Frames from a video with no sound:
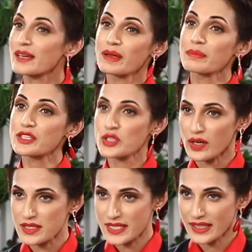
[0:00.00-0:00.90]
They may be
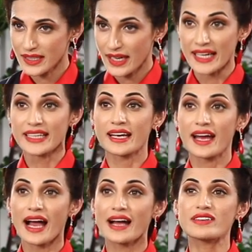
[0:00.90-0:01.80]
toxic and can
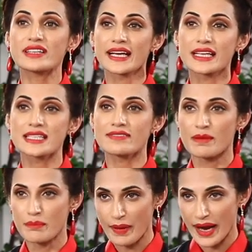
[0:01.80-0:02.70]
have a negative
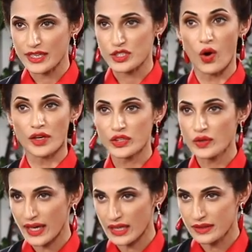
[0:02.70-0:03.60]
impact on
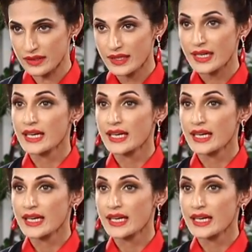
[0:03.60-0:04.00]
your health